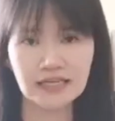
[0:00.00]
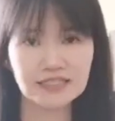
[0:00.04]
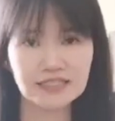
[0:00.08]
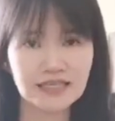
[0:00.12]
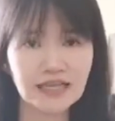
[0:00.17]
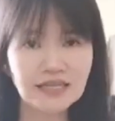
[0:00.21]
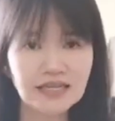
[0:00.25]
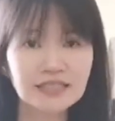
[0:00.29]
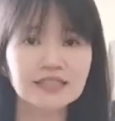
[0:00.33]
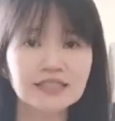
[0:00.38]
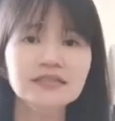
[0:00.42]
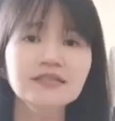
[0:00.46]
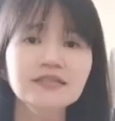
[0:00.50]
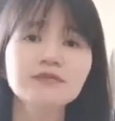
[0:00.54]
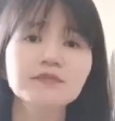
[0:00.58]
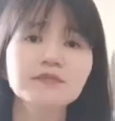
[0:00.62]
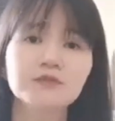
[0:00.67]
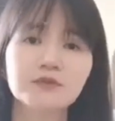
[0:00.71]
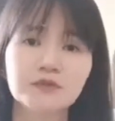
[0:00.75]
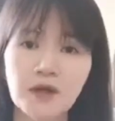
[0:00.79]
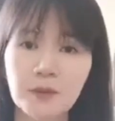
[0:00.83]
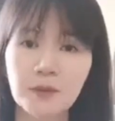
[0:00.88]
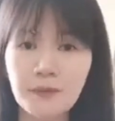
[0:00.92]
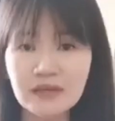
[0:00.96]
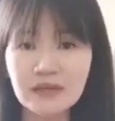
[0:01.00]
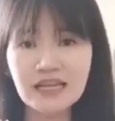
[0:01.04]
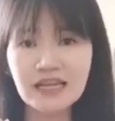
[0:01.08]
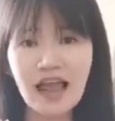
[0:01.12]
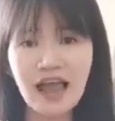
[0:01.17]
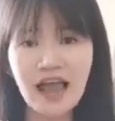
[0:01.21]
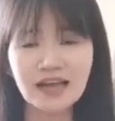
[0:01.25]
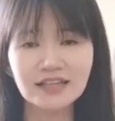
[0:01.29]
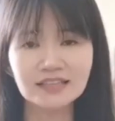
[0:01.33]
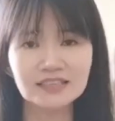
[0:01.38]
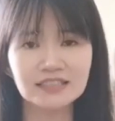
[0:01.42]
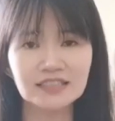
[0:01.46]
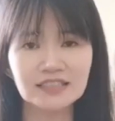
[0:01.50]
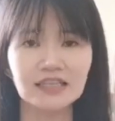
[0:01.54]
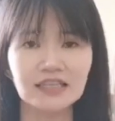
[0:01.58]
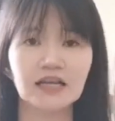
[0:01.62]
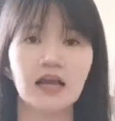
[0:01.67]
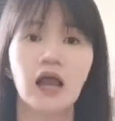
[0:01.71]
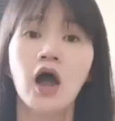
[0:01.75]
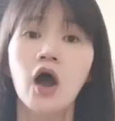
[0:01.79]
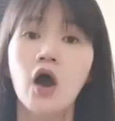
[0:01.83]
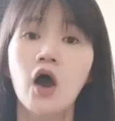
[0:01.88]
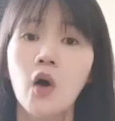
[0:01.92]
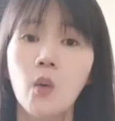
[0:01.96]
Okay, second, property
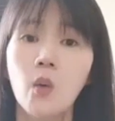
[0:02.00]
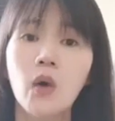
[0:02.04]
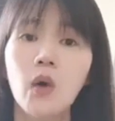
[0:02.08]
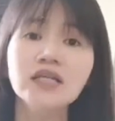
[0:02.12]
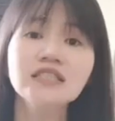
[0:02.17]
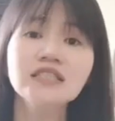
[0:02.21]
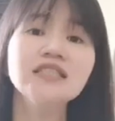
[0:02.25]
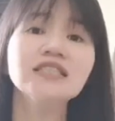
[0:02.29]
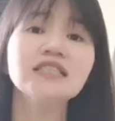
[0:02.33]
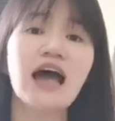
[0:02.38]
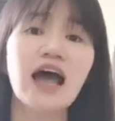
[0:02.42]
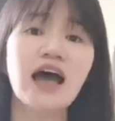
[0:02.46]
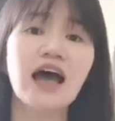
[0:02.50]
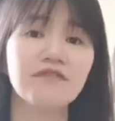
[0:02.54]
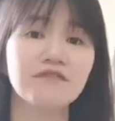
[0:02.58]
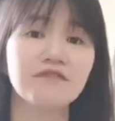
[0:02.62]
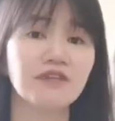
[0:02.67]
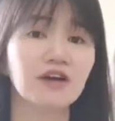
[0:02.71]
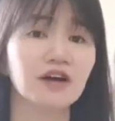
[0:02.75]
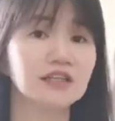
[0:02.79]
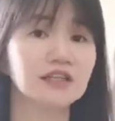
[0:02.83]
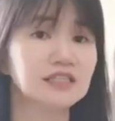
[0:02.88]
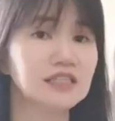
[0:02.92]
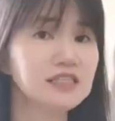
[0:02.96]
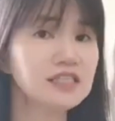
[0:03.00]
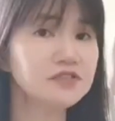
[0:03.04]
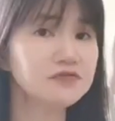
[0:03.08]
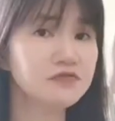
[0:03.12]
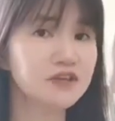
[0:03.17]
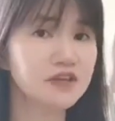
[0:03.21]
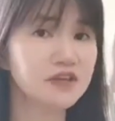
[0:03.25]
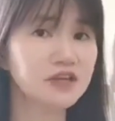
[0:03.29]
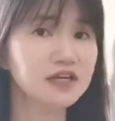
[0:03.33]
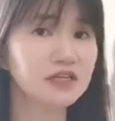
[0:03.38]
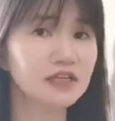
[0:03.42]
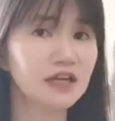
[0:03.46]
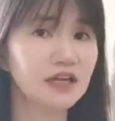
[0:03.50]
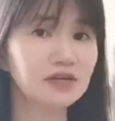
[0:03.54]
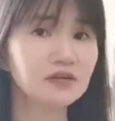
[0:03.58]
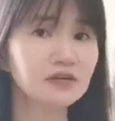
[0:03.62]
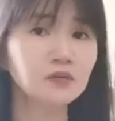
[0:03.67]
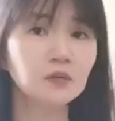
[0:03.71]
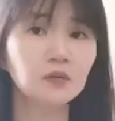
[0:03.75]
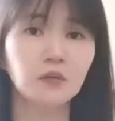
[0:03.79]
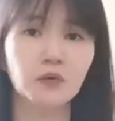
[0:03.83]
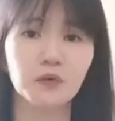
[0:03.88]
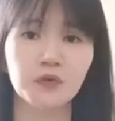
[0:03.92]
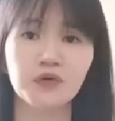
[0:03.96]
hunting. Once I've got this figured
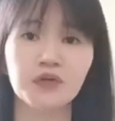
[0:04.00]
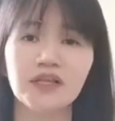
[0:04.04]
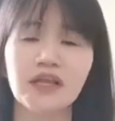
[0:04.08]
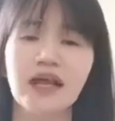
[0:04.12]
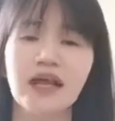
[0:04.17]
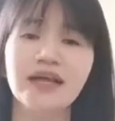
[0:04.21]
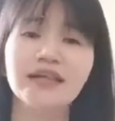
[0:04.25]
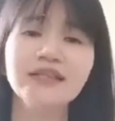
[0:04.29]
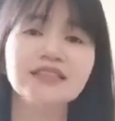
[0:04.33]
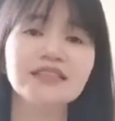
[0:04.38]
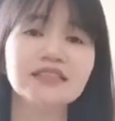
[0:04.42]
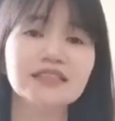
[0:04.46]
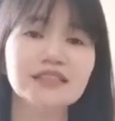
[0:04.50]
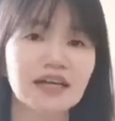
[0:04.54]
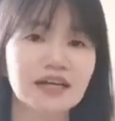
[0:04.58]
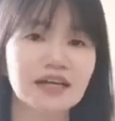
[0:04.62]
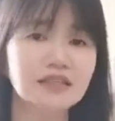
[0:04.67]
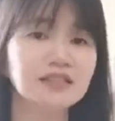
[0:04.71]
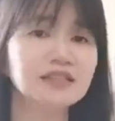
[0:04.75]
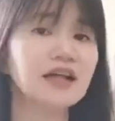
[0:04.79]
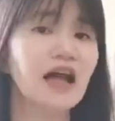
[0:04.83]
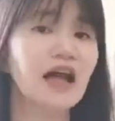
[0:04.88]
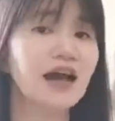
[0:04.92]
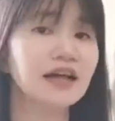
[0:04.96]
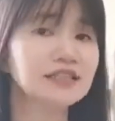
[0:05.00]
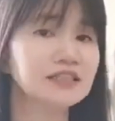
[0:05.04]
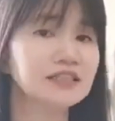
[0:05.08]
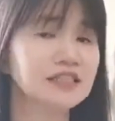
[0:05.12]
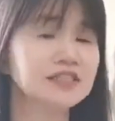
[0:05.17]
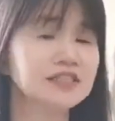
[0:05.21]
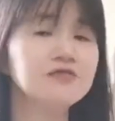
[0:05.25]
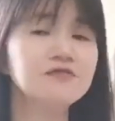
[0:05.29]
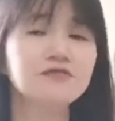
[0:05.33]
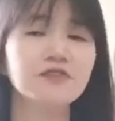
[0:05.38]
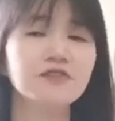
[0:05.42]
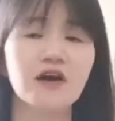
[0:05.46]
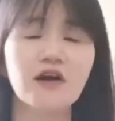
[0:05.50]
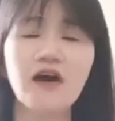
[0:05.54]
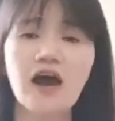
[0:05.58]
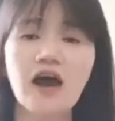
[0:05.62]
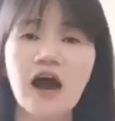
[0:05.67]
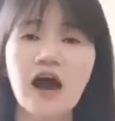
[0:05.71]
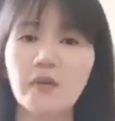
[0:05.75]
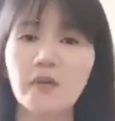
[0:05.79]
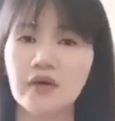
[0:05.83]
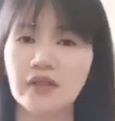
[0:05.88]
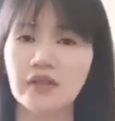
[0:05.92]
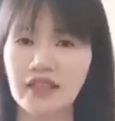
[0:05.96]
out, we would then start hunting for
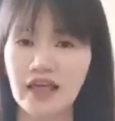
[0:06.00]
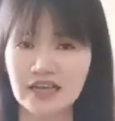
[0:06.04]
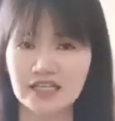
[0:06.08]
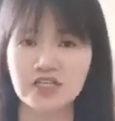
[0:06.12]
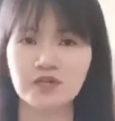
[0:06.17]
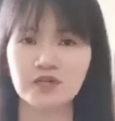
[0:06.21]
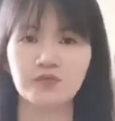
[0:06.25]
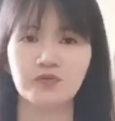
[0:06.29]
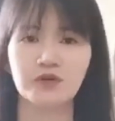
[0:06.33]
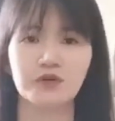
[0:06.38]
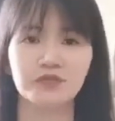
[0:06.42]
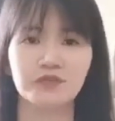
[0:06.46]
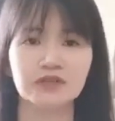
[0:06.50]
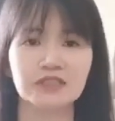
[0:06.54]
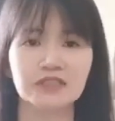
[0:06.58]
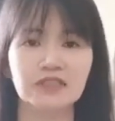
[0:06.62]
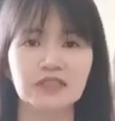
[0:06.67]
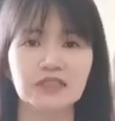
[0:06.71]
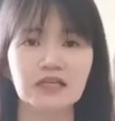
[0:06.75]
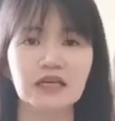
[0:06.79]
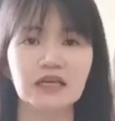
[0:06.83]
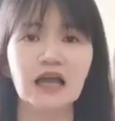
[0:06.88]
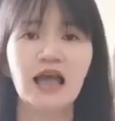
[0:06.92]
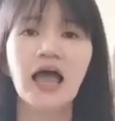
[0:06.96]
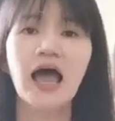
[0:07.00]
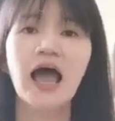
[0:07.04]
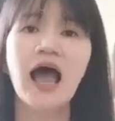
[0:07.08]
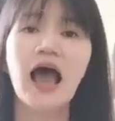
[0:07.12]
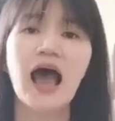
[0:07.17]
our next property.